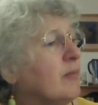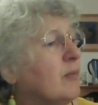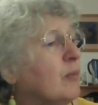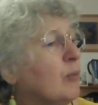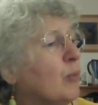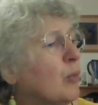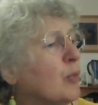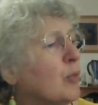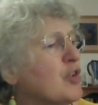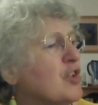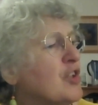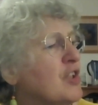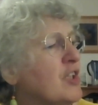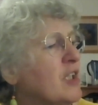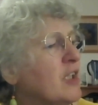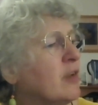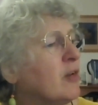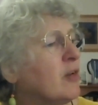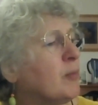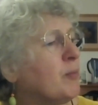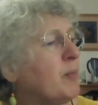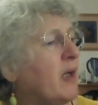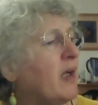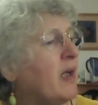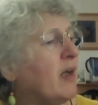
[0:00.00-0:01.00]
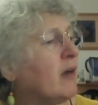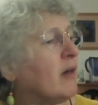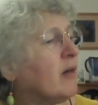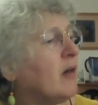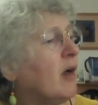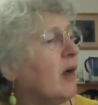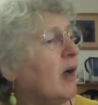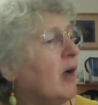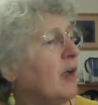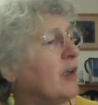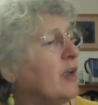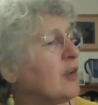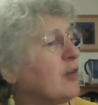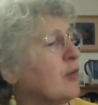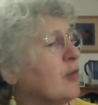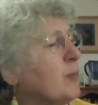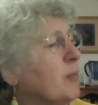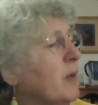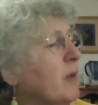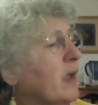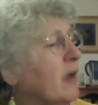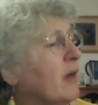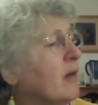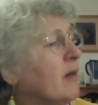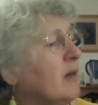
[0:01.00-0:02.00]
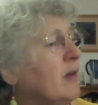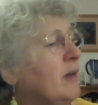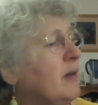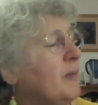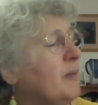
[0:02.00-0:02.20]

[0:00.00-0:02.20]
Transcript: What she could bear, I could bear.